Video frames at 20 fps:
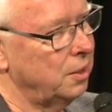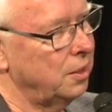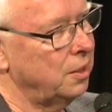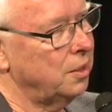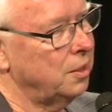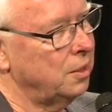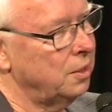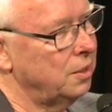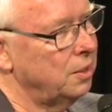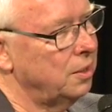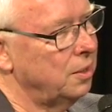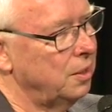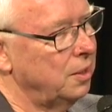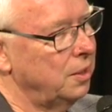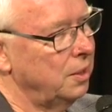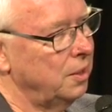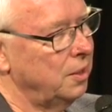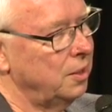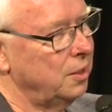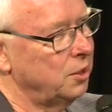Yeah.
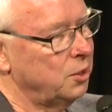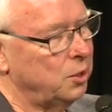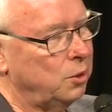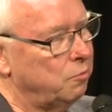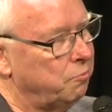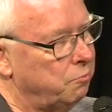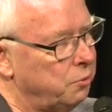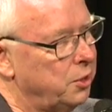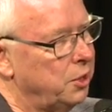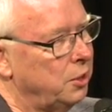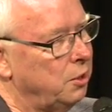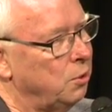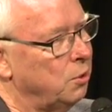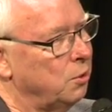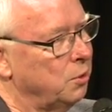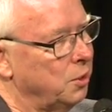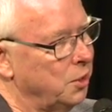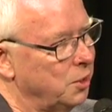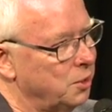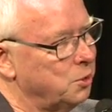Mm-hmm. So a very
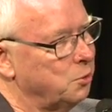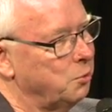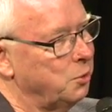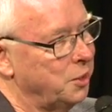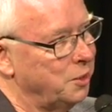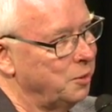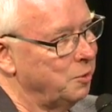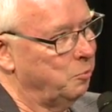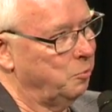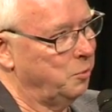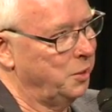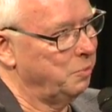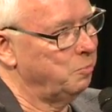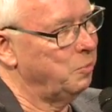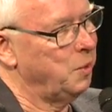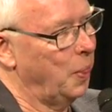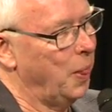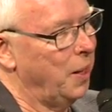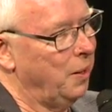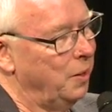long history that
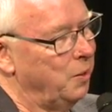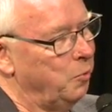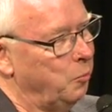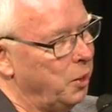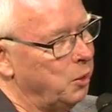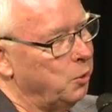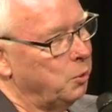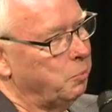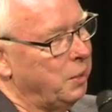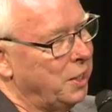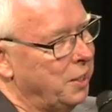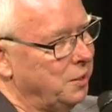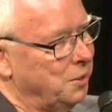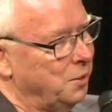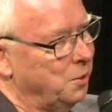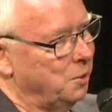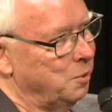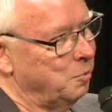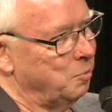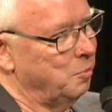we look back
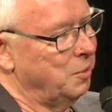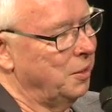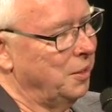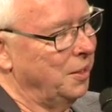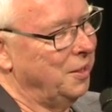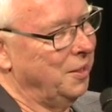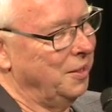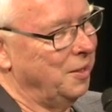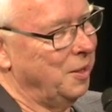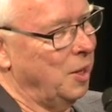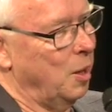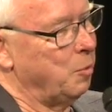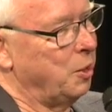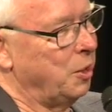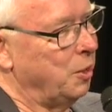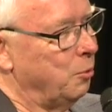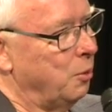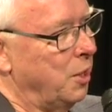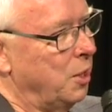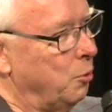to. I
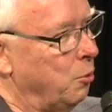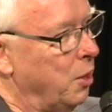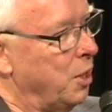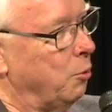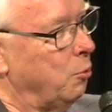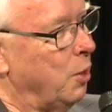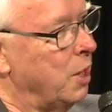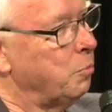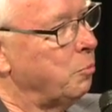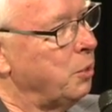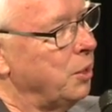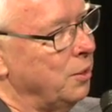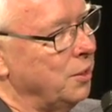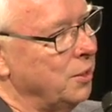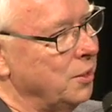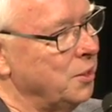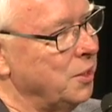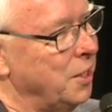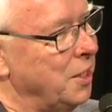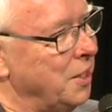mean, they're our
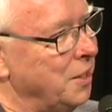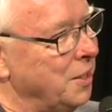great-grandparents now.